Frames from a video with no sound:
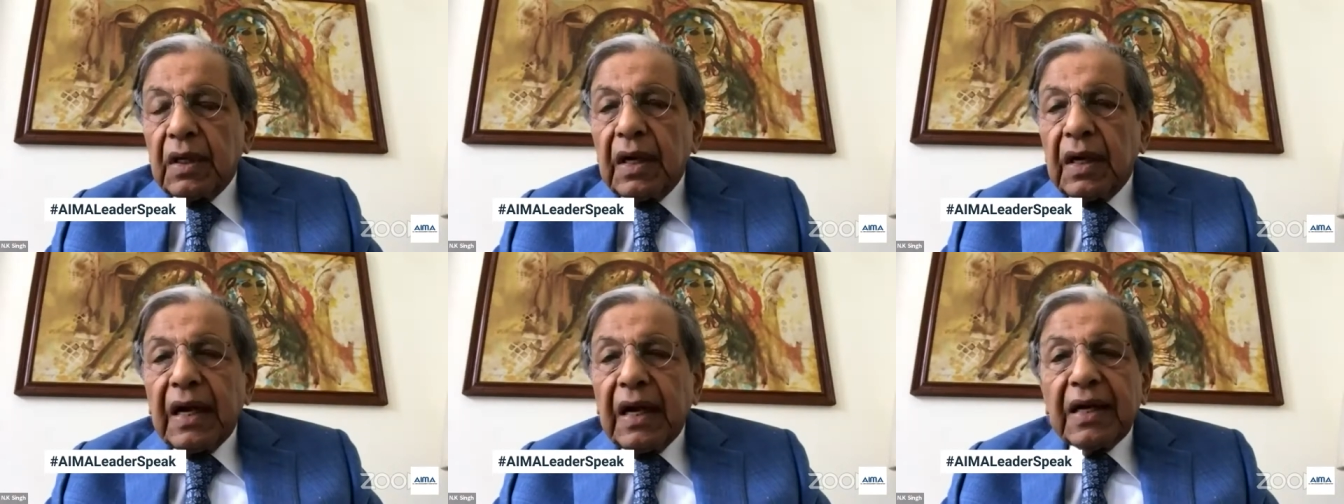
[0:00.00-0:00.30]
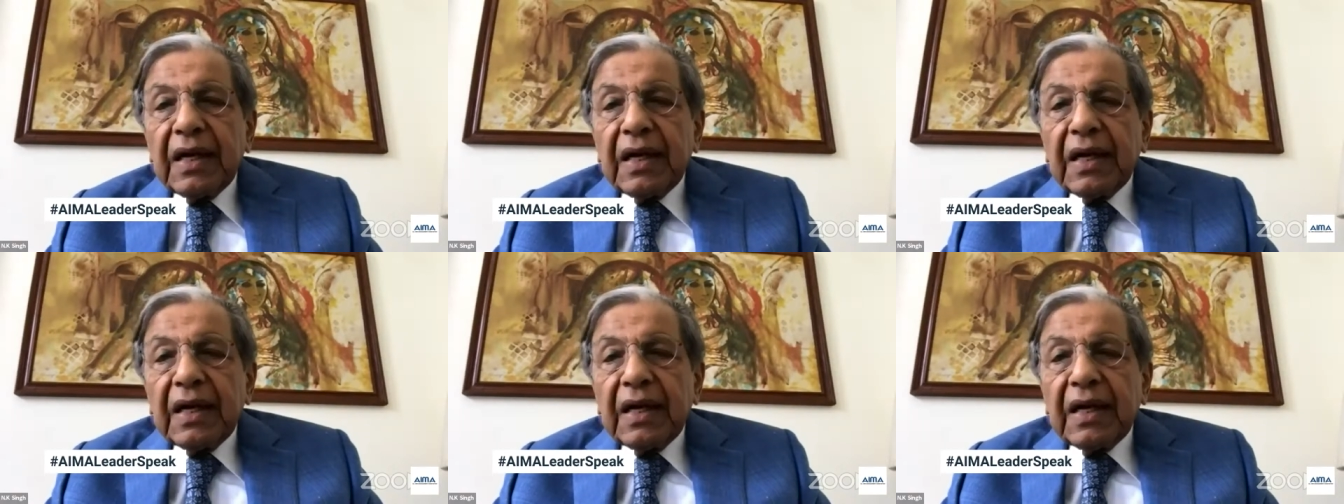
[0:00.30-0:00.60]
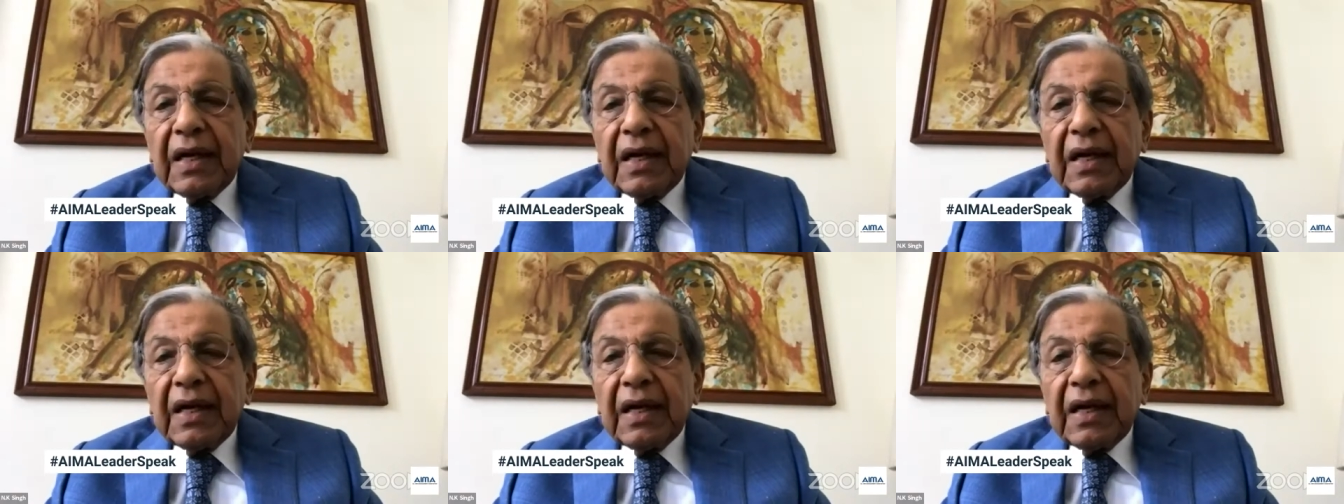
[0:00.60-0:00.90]
at
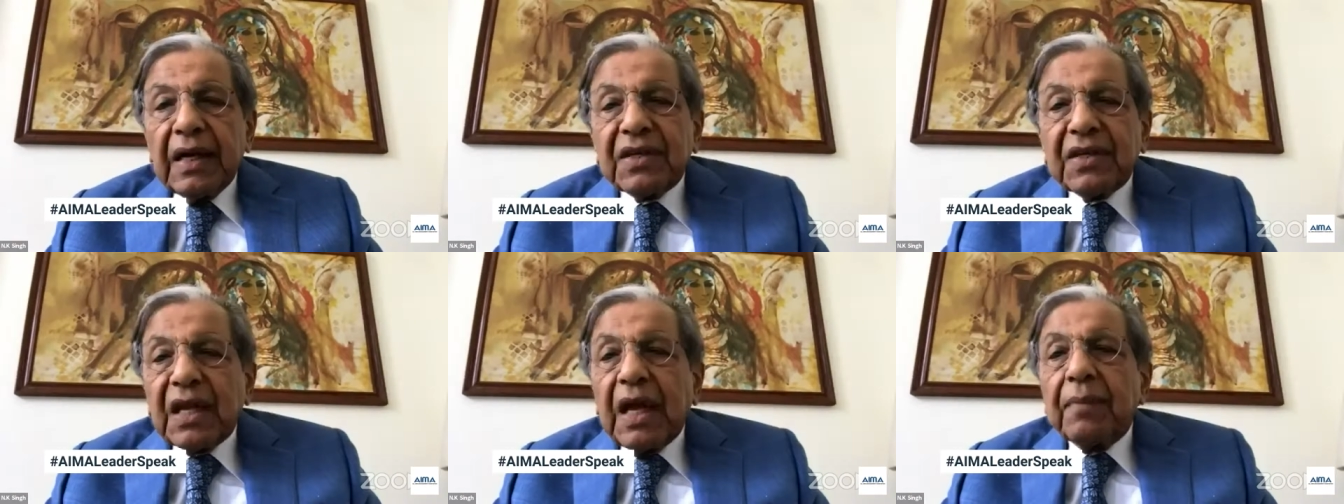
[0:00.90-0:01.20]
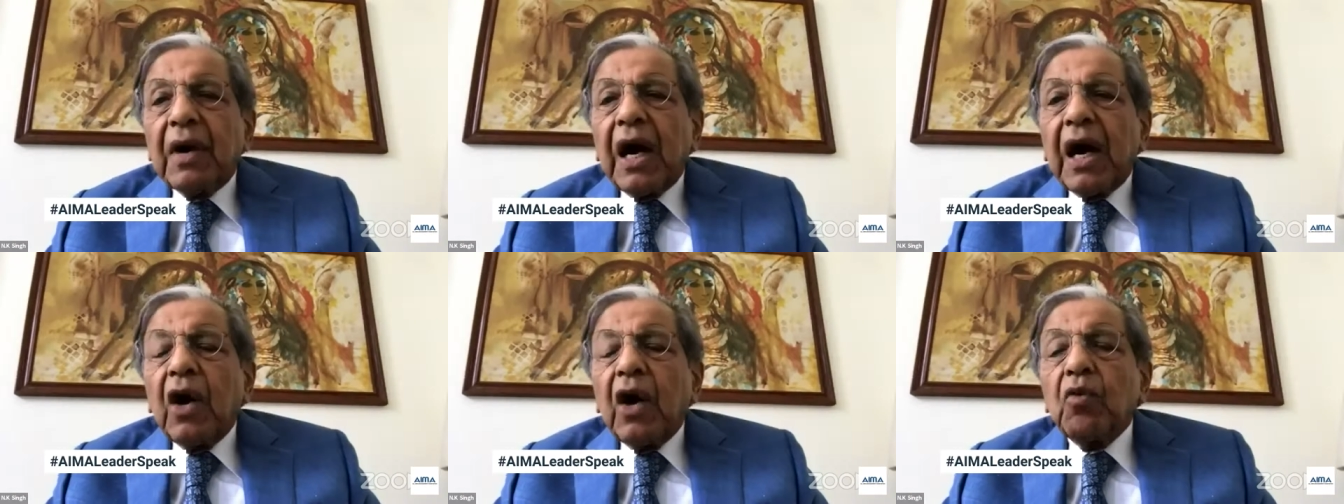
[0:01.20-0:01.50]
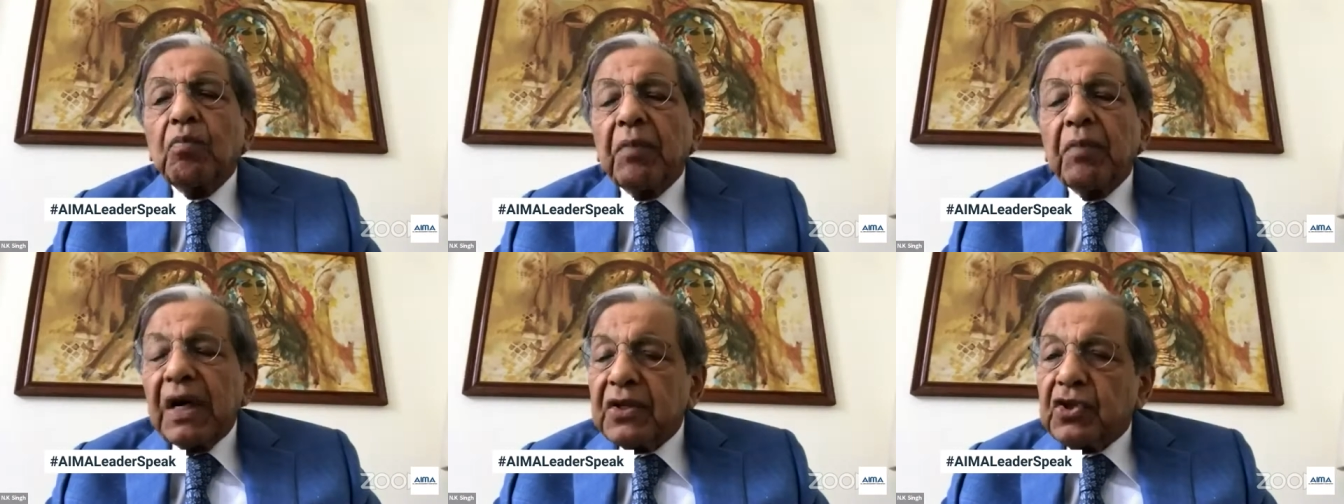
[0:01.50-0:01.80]
that time, how
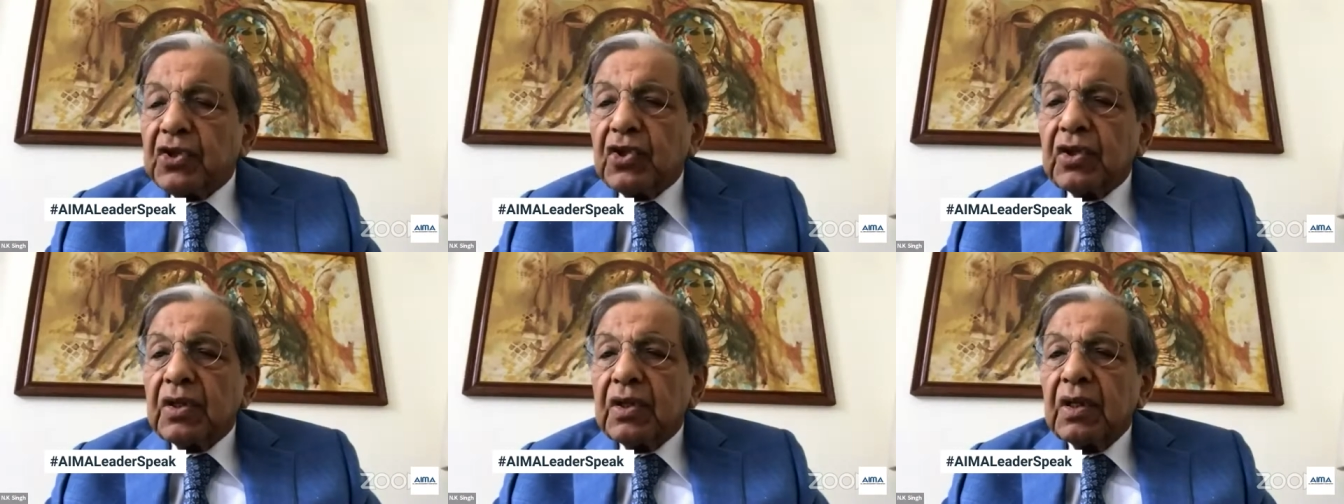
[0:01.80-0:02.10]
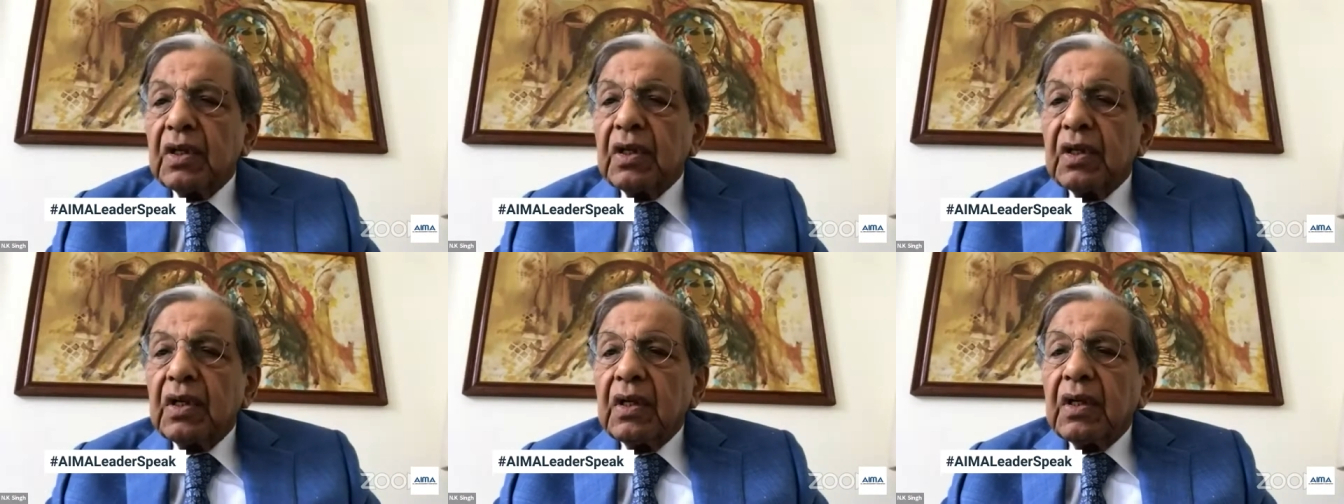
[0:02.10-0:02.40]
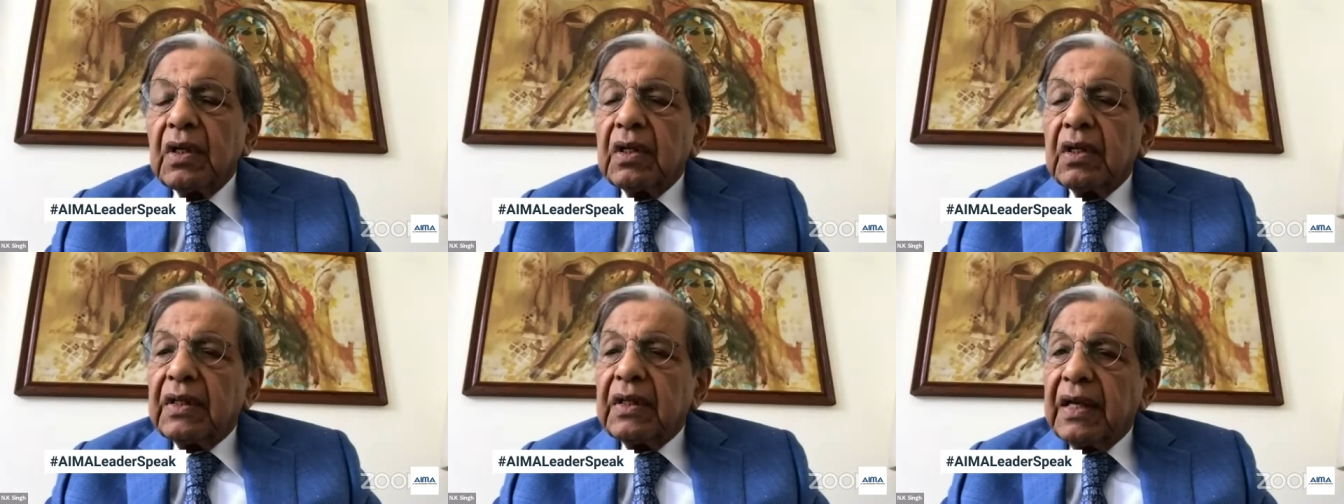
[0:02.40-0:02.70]
much
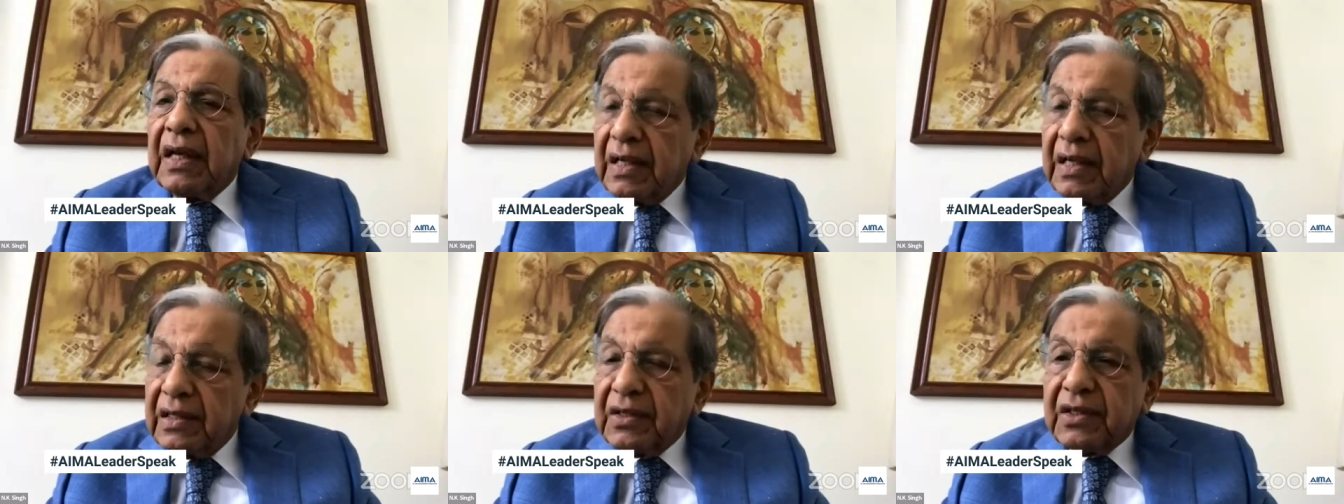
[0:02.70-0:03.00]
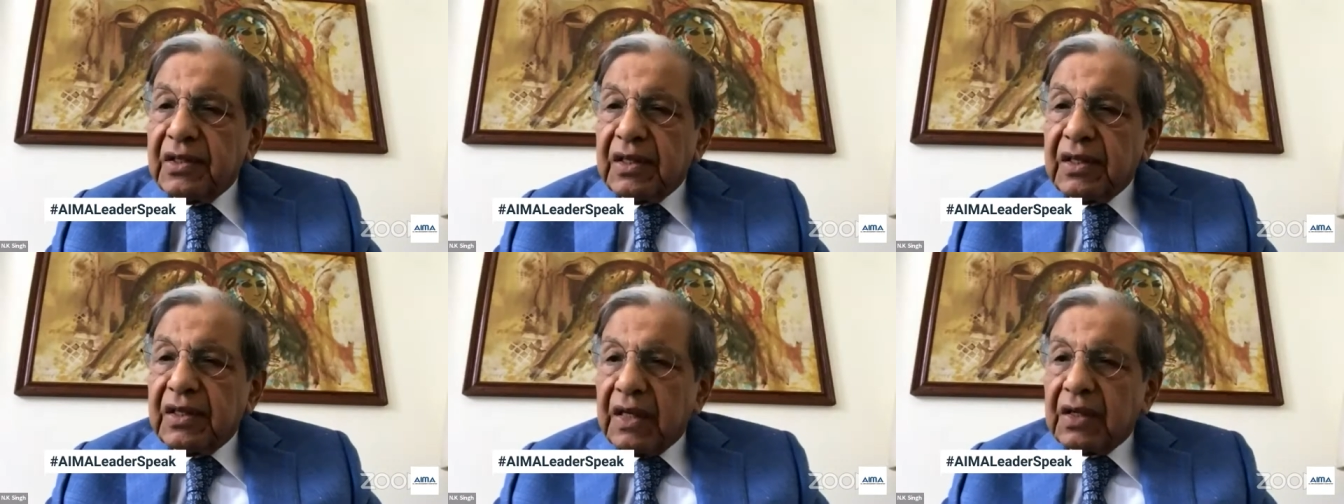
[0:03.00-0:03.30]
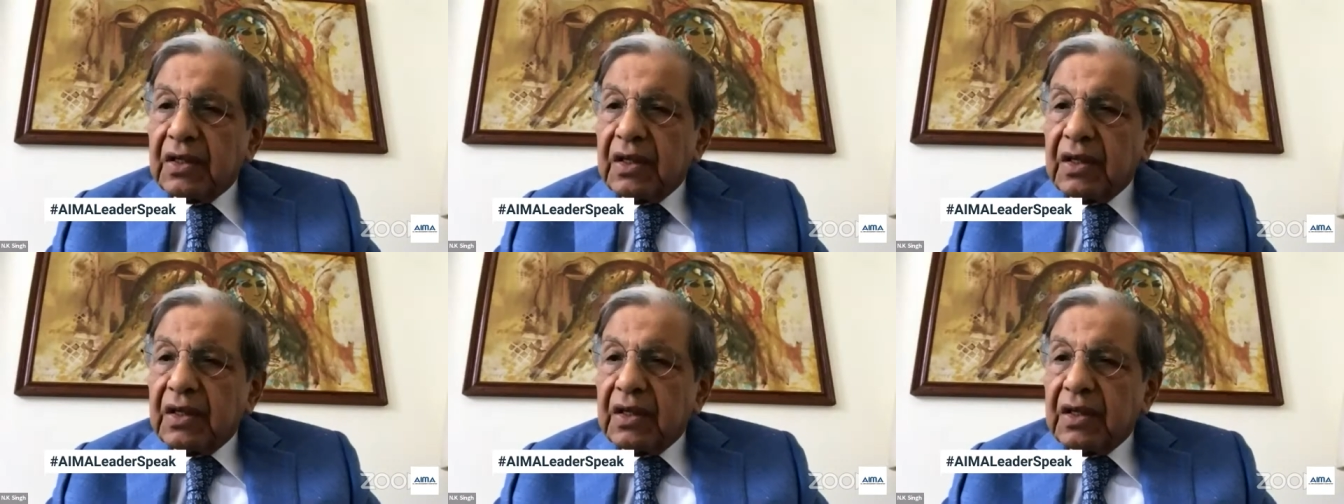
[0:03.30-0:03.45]
the health sector